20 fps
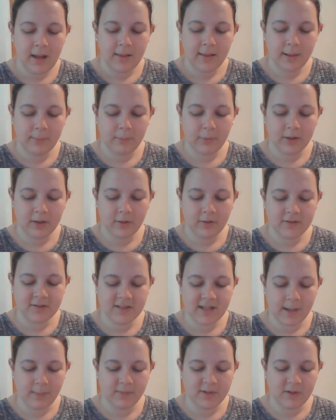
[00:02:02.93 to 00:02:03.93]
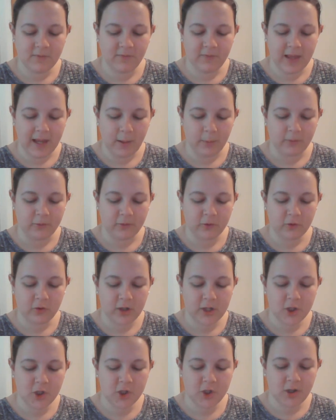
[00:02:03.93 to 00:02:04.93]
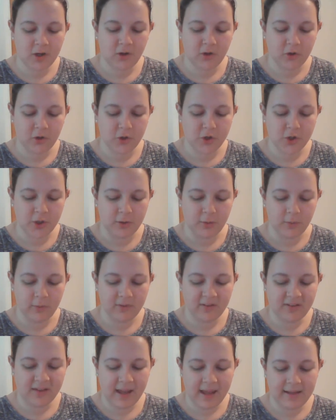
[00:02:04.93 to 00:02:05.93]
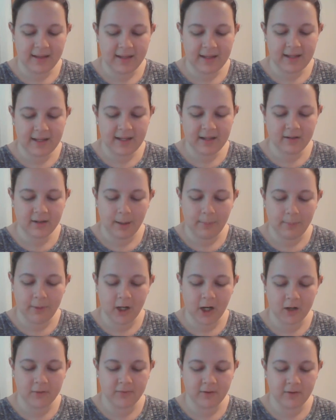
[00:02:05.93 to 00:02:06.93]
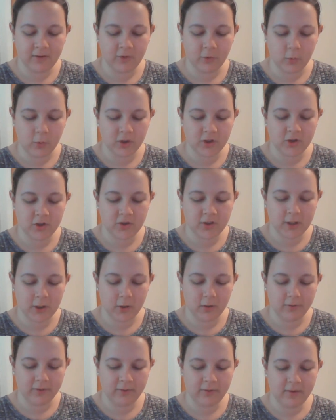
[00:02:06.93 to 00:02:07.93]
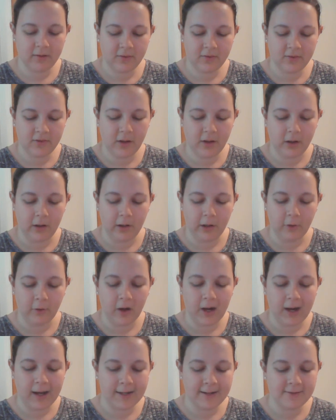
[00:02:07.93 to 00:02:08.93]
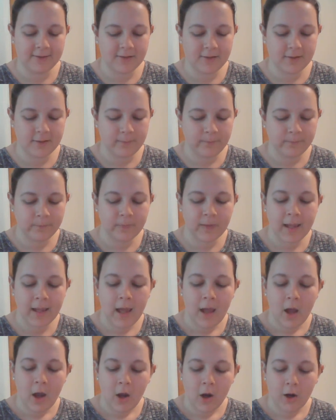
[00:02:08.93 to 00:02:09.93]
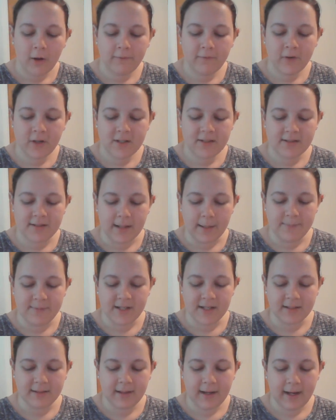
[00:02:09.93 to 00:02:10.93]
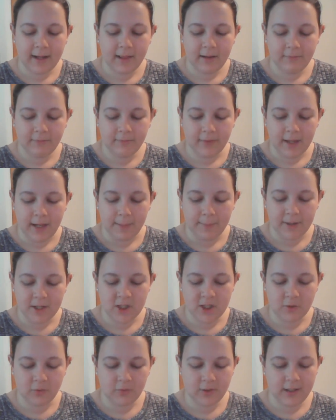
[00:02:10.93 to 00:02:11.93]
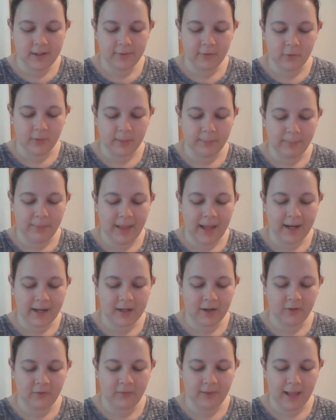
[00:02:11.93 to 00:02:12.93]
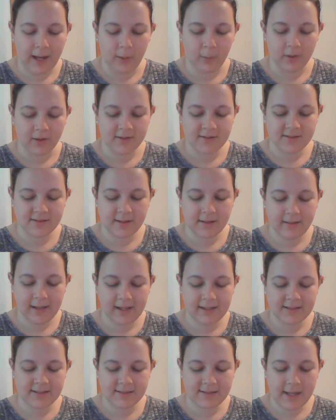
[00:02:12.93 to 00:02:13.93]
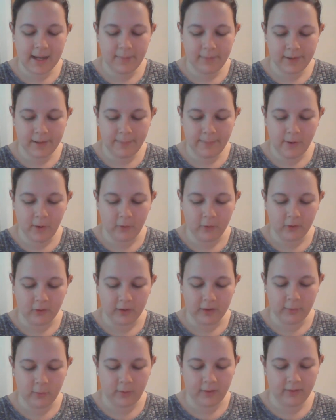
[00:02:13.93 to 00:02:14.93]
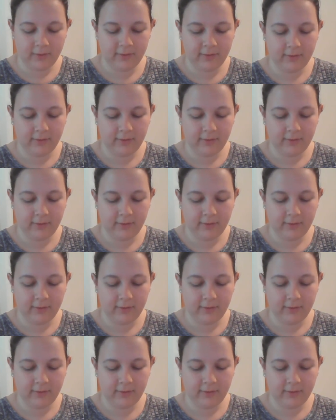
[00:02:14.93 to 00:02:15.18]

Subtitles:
The brittle stems of flowers crunched under her shoes, and the heat coming off the scorched earth stung her eyes. Her footsteps ignited a flame as she ran through the blackened flowers, like stabbing a poker into a